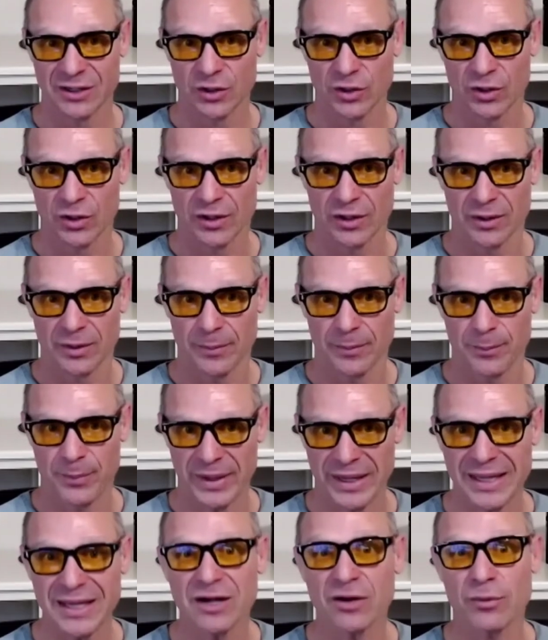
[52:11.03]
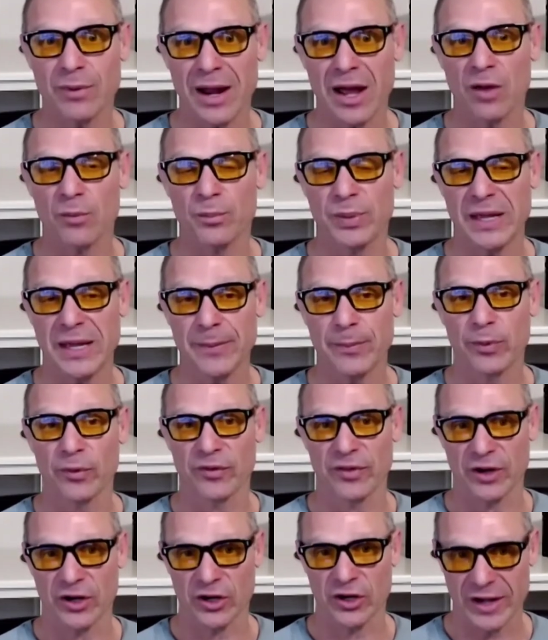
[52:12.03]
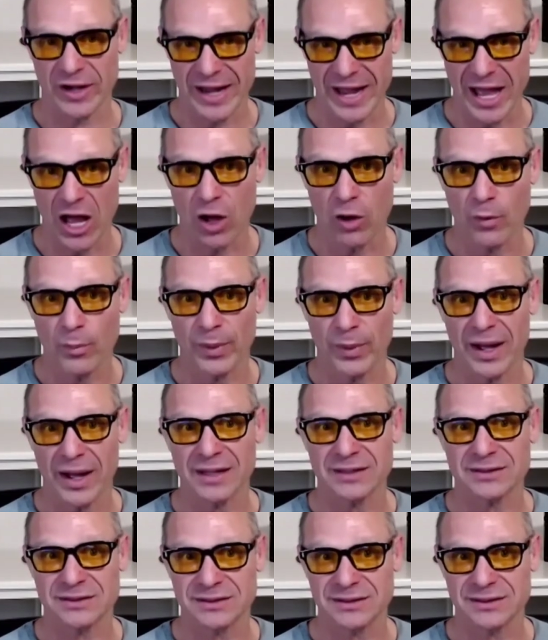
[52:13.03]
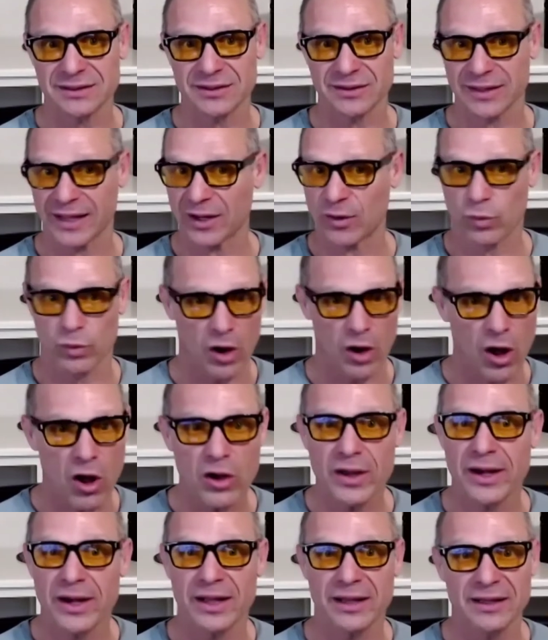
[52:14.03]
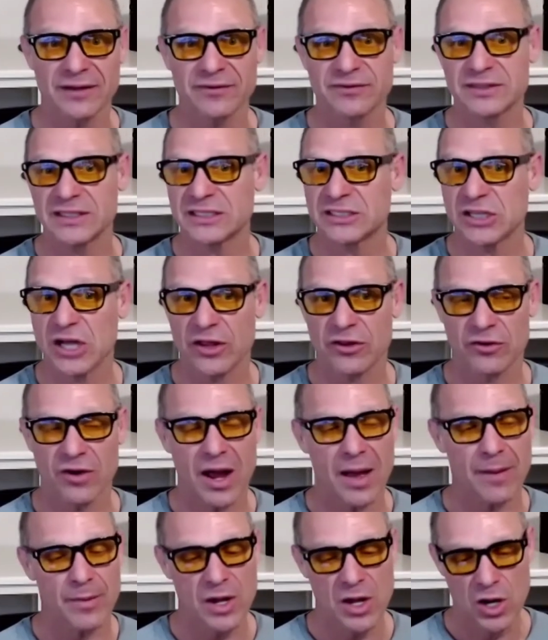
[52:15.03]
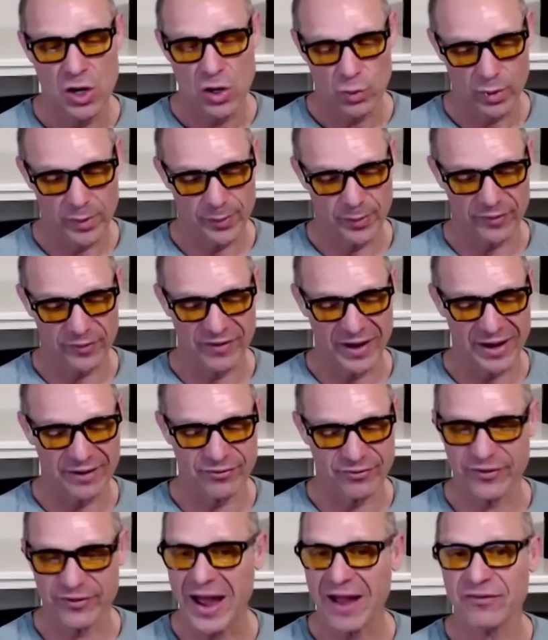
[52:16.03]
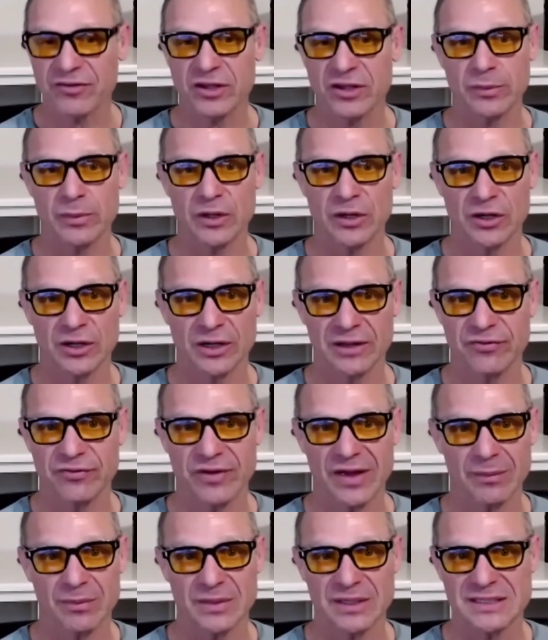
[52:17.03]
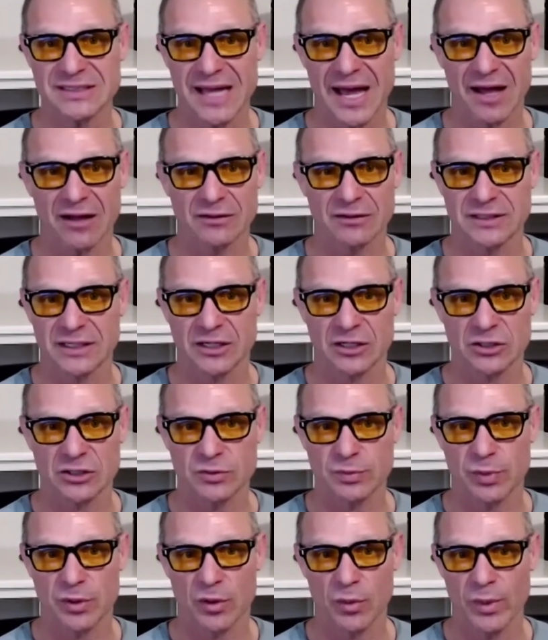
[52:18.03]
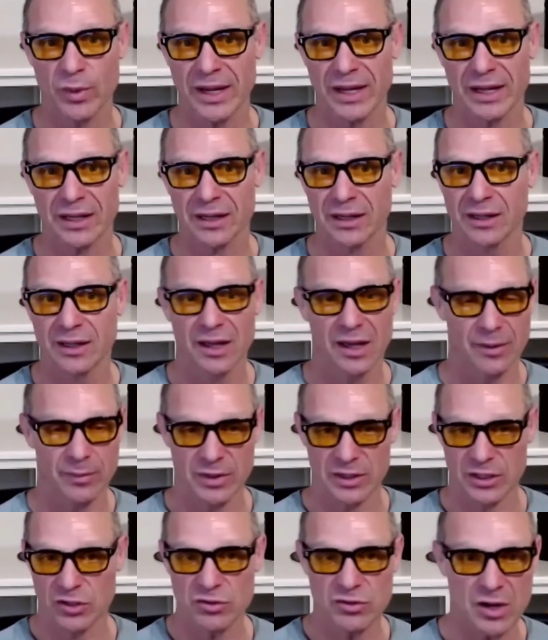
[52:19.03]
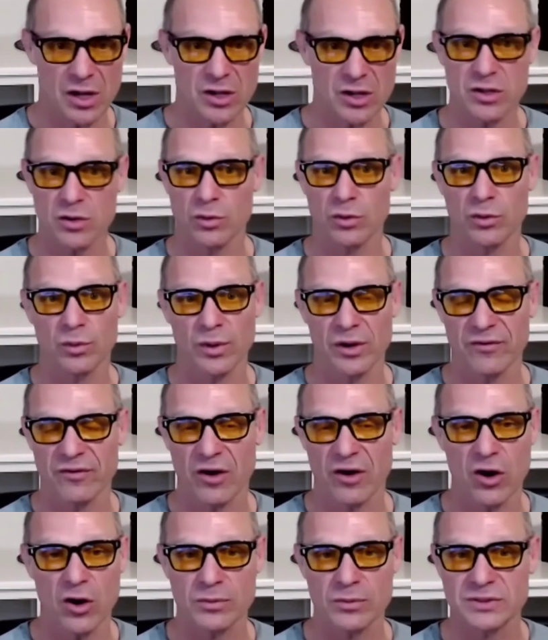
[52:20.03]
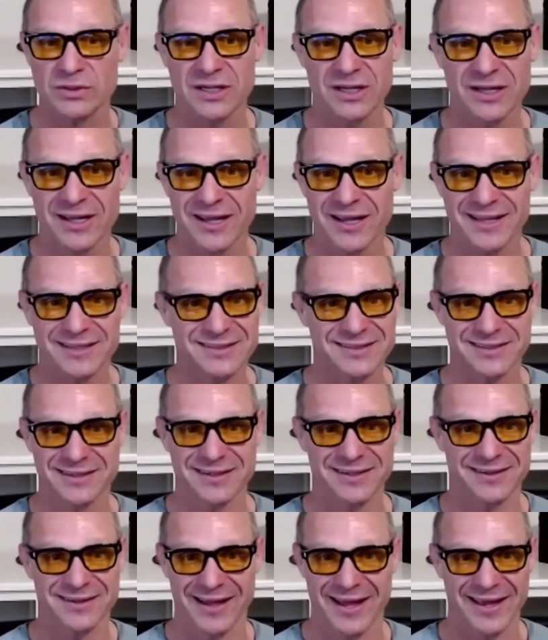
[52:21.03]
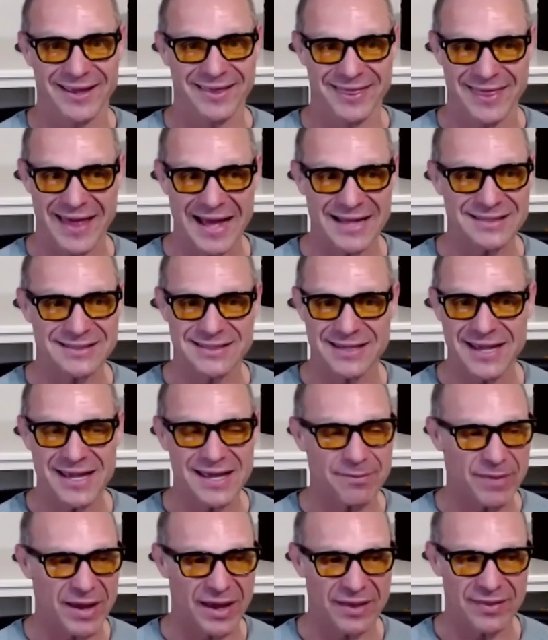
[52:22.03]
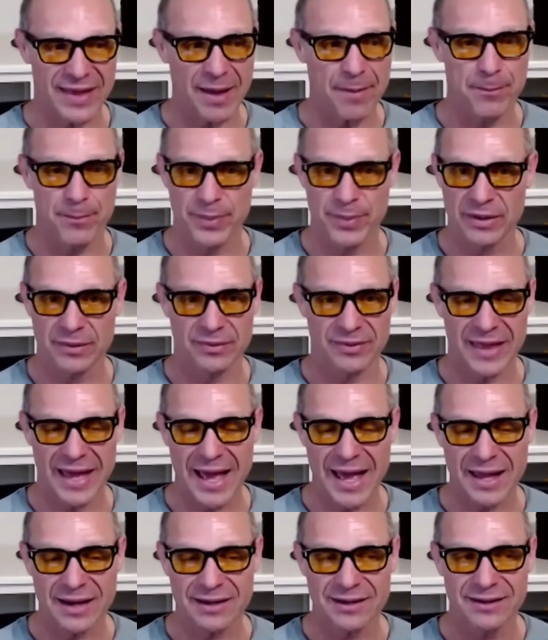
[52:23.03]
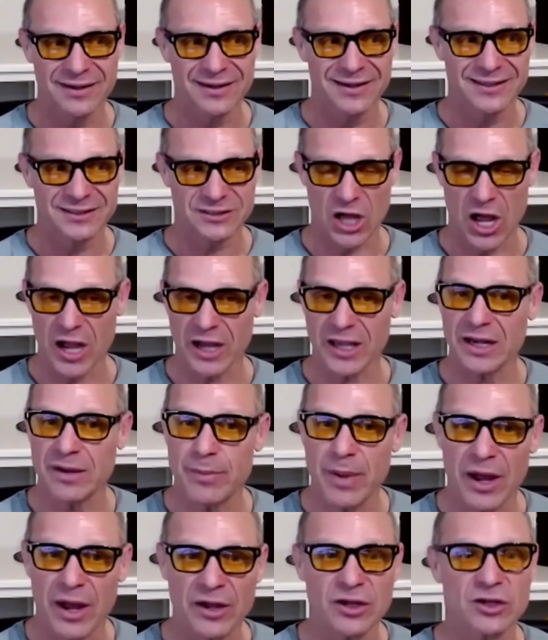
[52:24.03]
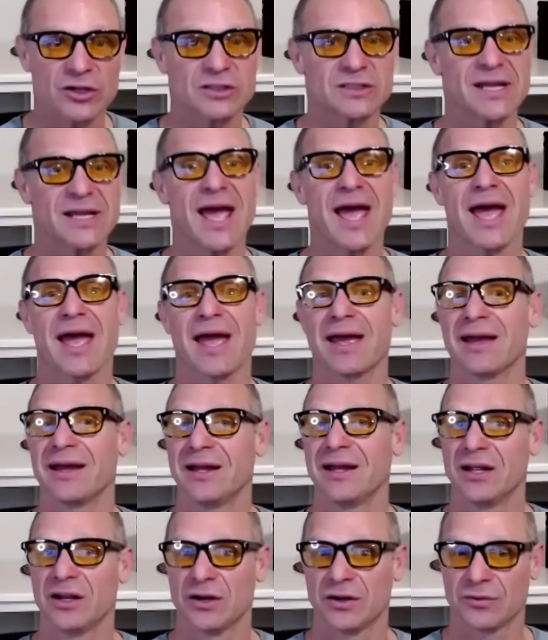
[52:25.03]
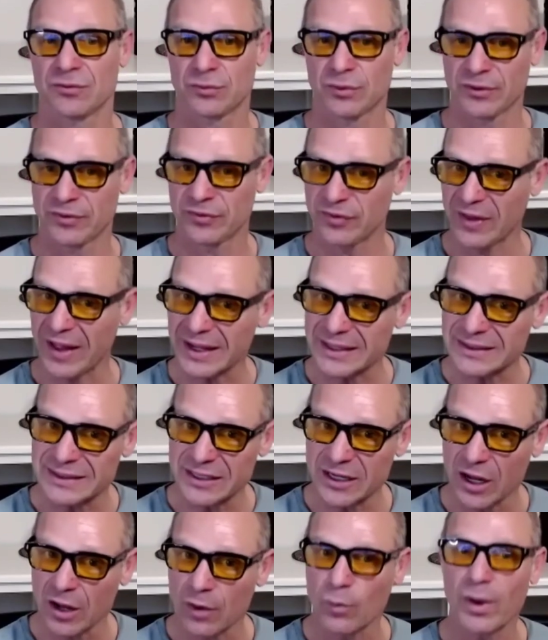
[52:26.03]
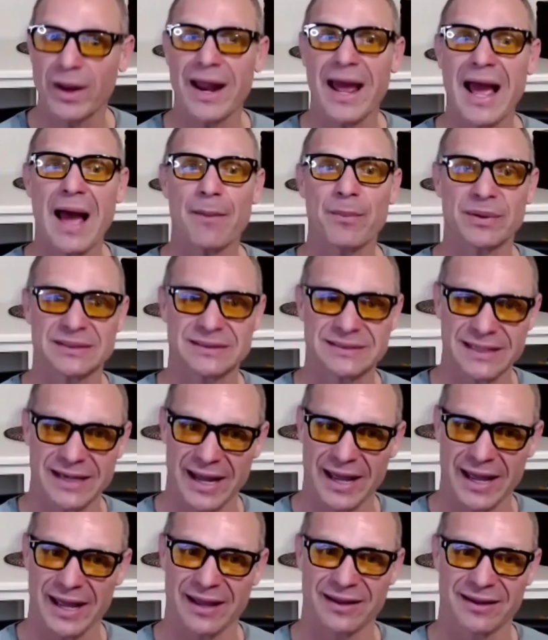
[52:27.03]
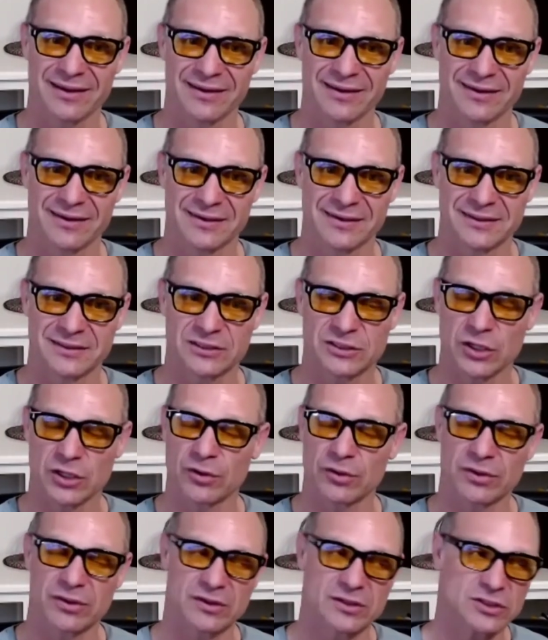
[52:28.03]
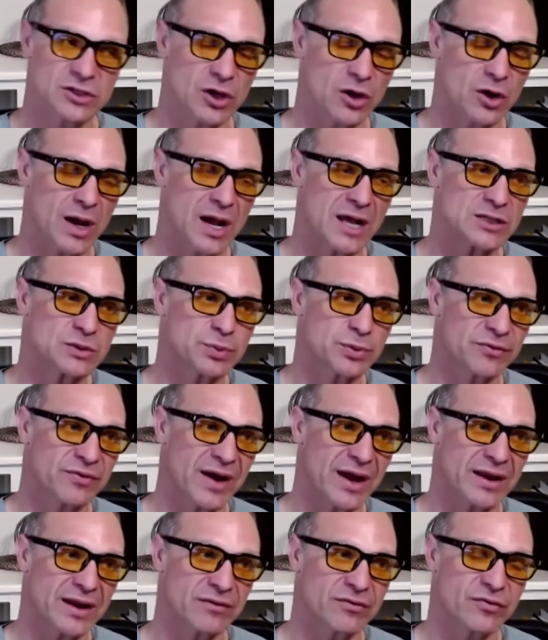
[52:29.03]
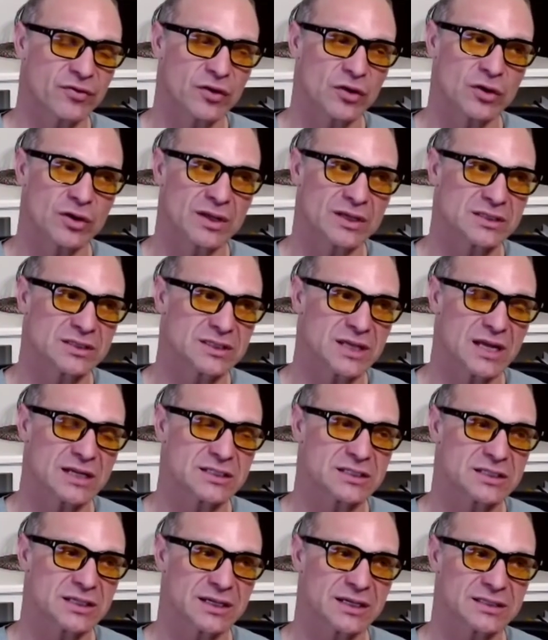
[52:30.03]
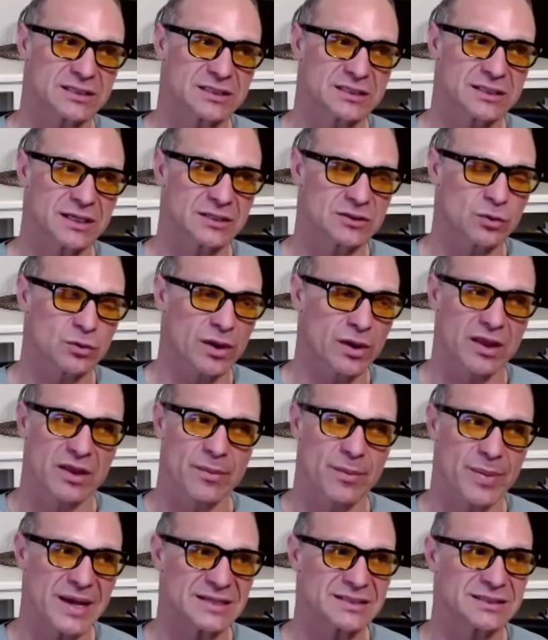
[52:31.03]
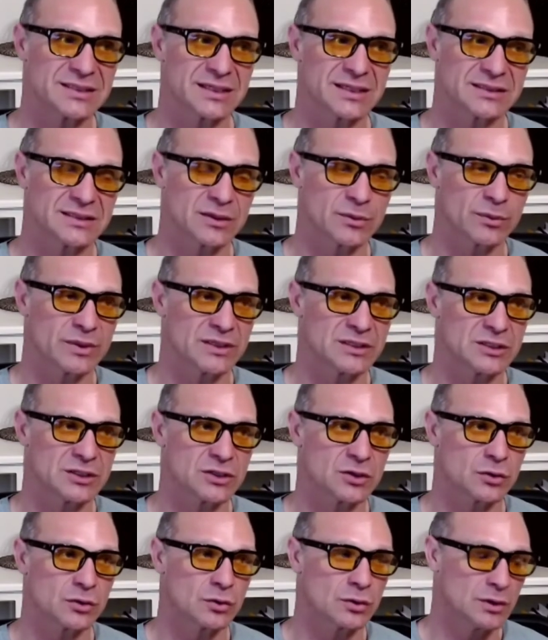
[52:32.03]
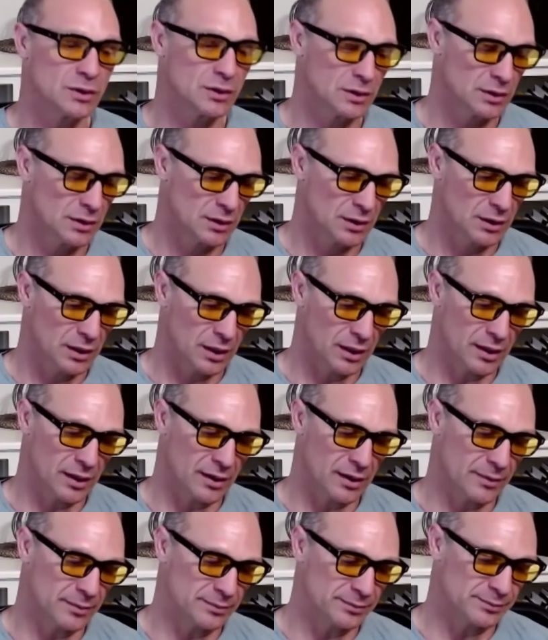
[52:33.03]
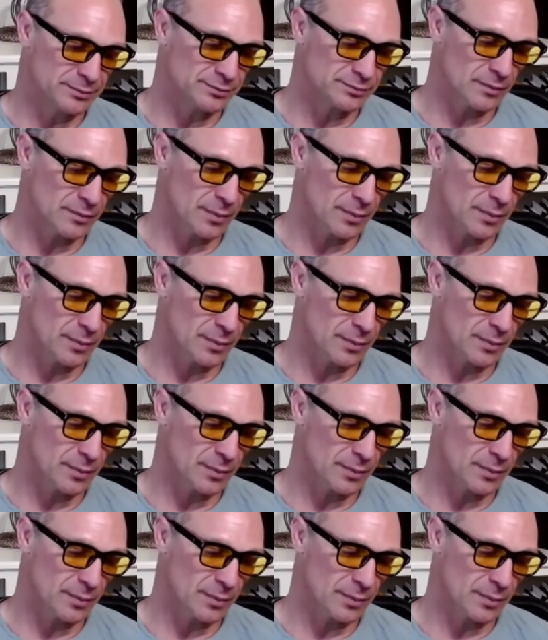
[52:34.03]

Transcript: mm being around people that are going to help us, like we're all going to lift each other up. We provide five community family style dinners per week. I mean, you know, you were one of our homes. It's like that's it, man. That that talking about your day, reflecting on what happened today. So so us providing food is such is is one of the best things that we do. Um, yeah, that's